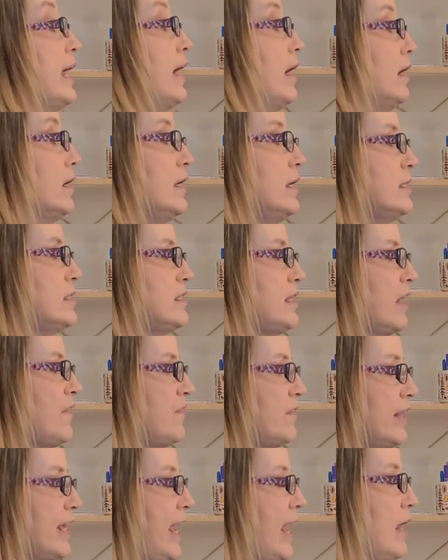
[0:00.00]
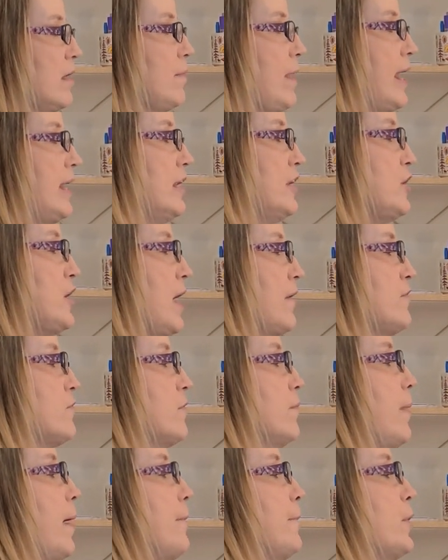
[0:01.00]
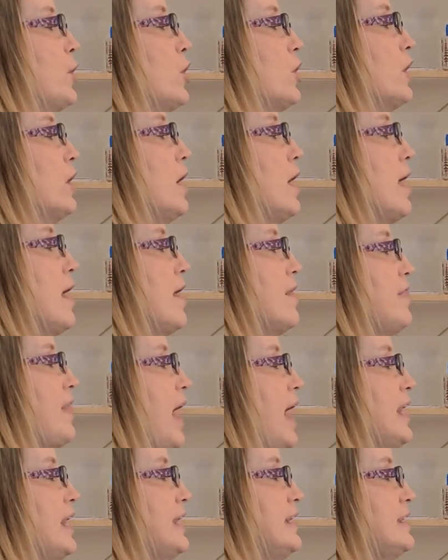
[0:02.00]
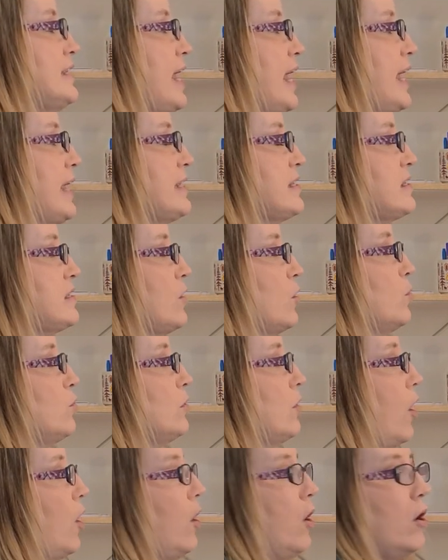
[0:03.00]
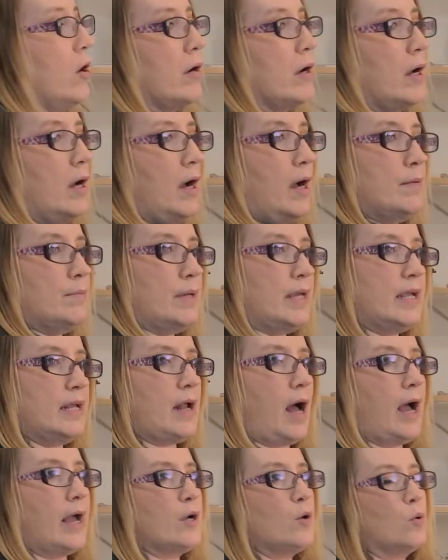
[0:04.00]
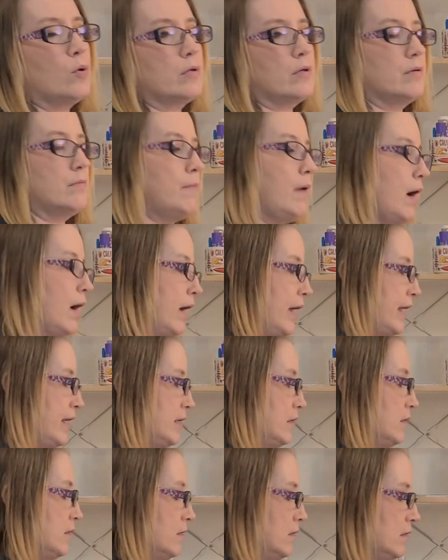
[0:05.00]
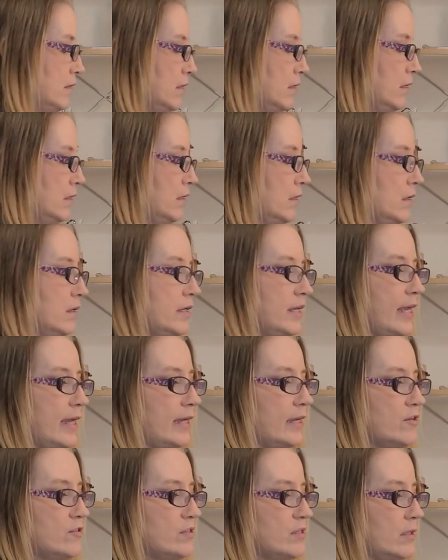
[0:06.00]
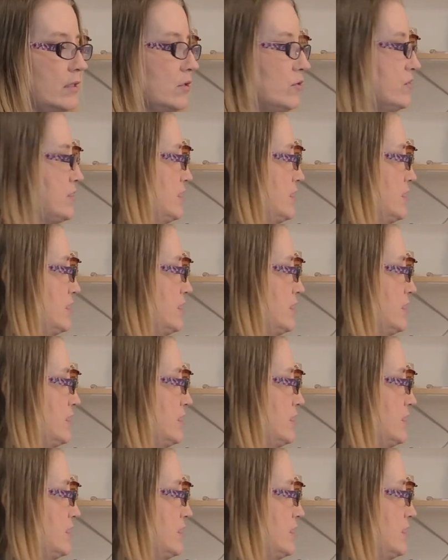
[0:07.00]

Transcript: Yeah, it's definitely handmade. And you have to remember that it takes so long. I mean, I ordered mine yeah, here's the